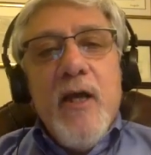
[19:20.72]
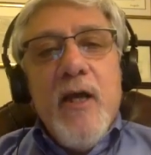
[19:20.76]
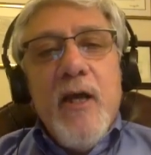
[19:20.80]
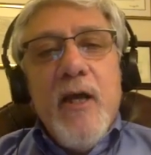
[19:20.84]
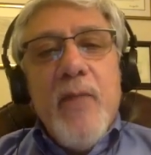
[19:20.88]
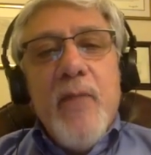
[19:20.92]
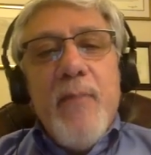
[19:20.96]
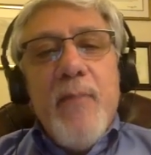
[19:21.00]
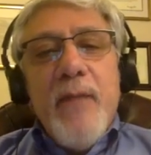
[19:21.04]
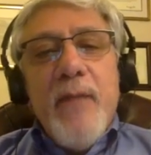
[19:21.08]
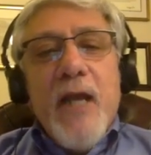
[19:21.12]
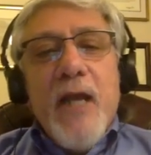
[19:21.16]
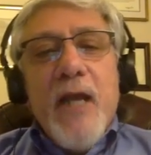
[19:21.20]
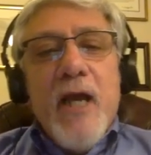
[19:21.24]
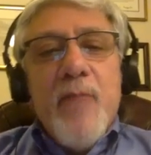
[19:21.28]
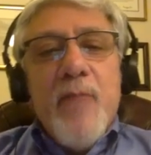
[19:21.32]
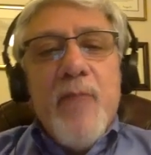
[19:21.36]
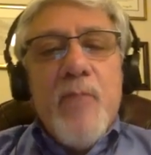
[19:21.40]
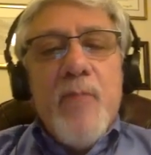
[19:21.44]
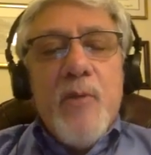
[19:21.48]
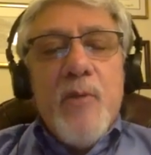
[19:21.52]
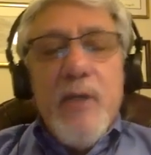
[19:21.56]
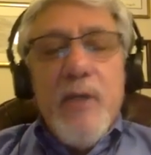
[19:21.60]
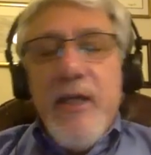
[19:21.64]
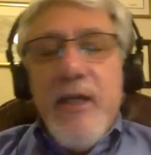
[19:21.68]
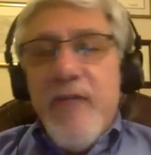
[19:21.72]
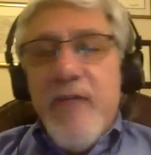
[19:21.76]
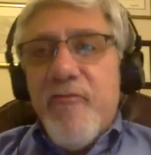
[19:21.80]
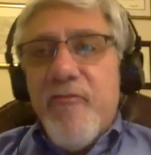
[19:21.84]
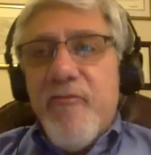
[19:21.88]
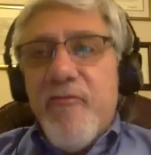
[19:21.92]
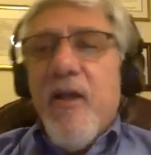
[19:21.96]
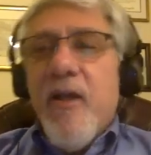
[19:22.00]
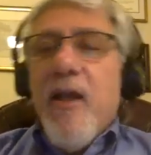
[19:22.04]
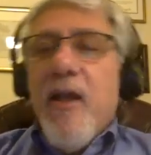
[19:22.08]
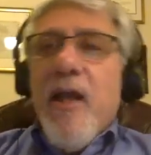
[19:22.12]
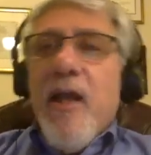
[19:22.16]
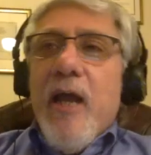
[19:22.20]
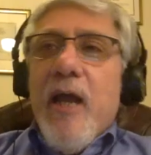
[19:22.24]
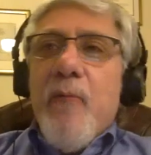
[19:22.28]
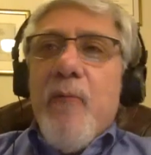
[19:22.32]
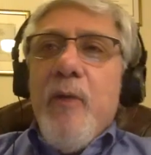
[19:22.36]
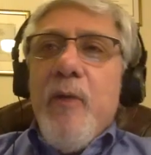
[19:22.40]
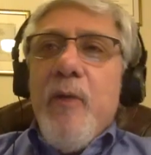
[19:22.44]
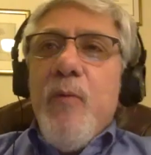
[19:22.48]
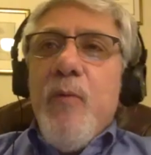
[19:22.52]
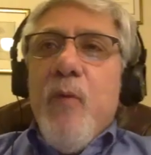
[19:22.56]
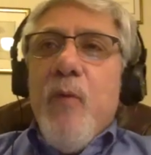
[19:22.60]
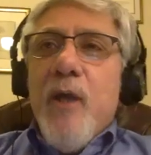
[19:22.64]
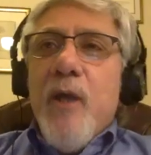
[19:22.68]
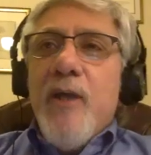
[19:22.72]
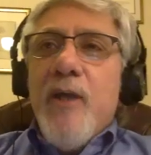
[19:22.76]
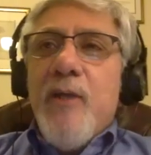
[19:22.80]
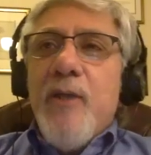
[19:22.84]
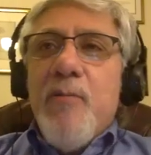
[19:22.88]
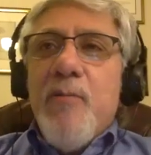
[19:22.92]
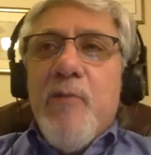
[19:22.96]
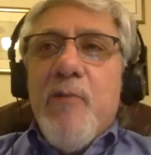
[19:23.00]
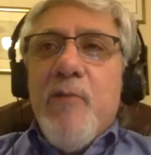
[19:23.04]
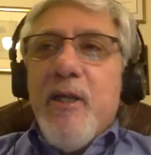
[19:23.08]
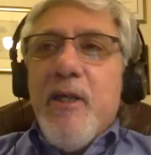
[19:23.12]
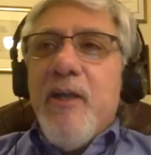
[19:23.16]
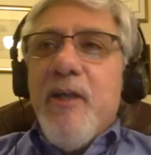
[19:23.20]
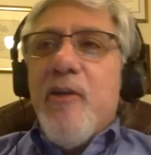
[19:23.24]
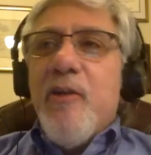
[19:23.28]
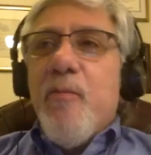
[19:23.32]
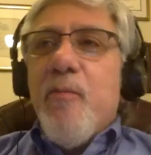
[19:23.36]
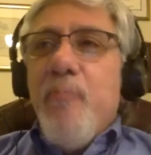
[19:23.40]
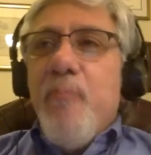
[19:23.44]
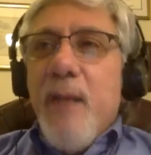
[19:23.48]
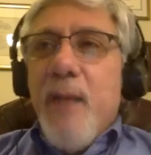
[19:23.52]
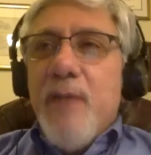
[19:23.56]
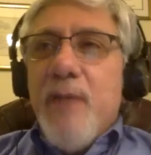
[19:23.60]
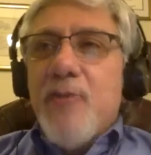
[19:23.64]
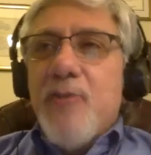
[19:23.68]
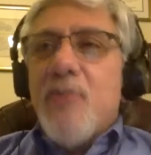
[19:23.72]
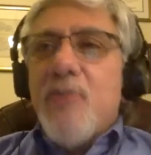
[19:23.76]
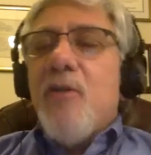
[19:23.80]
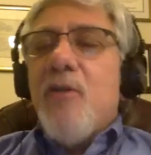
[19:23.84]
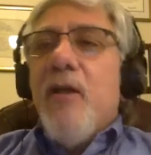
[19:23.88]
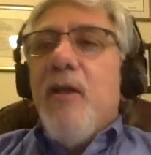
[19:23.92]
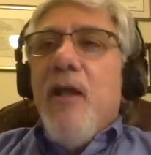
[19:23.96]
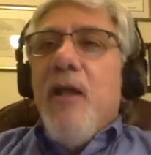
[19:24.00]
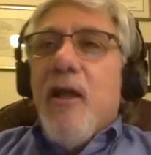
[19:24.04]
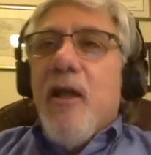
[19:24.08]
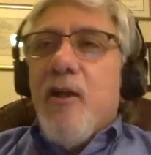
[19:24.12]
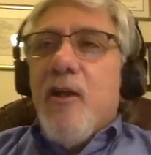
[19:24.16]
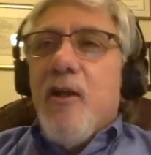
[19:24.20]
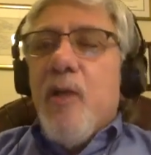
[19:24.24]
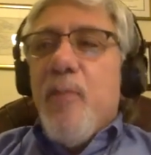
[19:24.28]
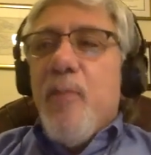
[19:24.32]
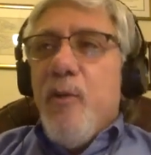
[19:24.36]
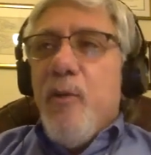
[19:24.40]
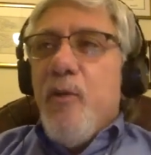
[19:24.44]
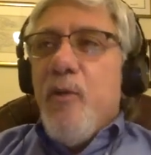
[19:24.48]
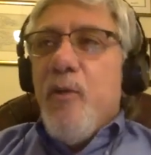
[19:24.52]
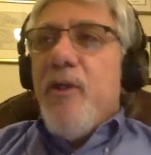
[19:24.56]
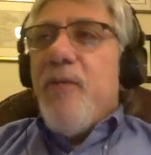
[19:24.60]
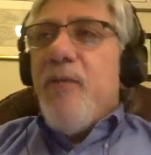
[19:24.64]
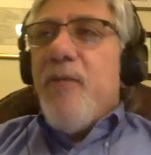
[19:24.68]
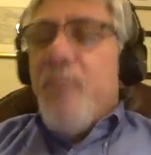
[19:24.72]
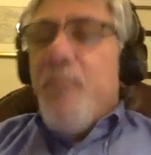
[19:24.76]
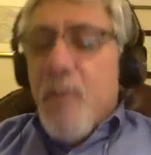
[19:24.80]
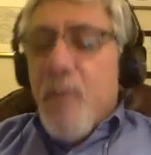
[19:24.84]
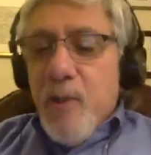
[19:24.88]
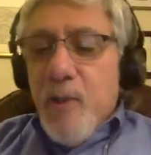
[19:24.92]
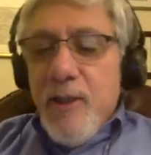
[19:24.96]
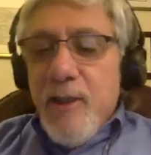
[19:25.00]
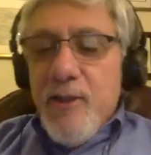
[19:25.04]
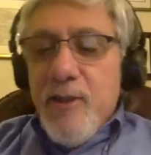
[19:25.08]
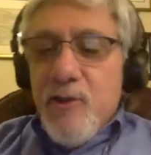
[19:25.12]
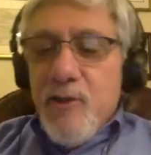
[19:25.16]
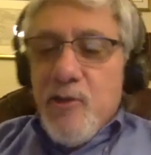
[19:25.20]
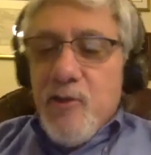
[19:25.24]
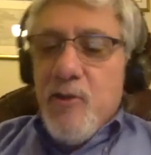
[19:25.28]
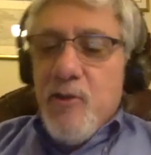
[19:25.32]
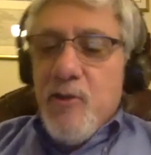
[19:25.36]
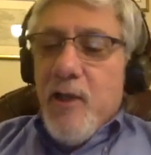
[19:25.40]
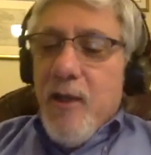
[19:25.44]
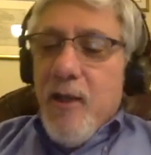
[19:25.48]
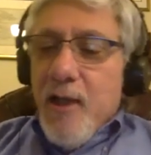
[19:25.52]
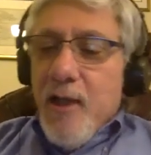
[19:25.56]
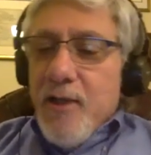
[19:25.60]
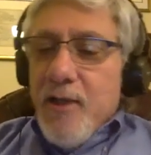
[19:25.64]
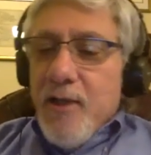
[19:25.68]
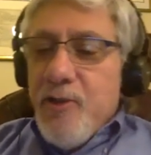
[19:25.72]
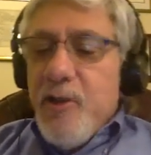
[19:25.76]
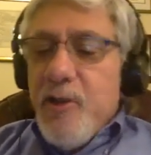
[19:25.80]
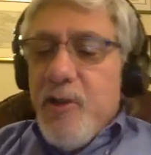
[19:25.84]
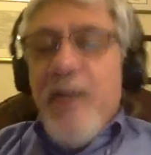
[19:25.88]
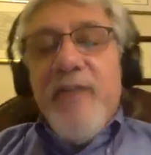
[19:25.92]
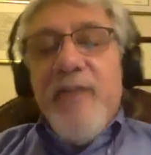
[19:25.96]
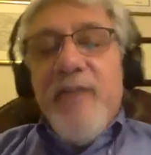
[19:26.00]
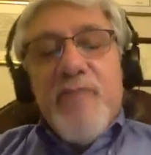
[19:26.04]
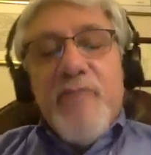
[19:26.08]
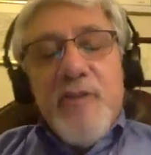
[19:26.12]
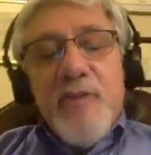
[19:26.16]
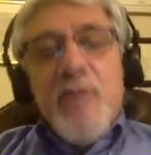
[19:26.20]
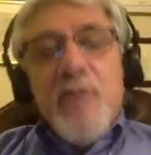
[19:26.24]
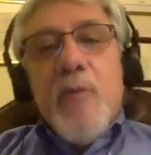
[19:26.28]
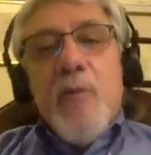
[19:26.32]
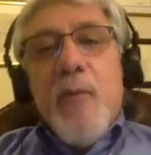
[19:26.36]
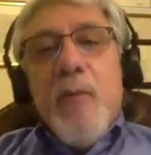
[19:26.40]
beyond belief. We wanted to bring in the best community police chiefs.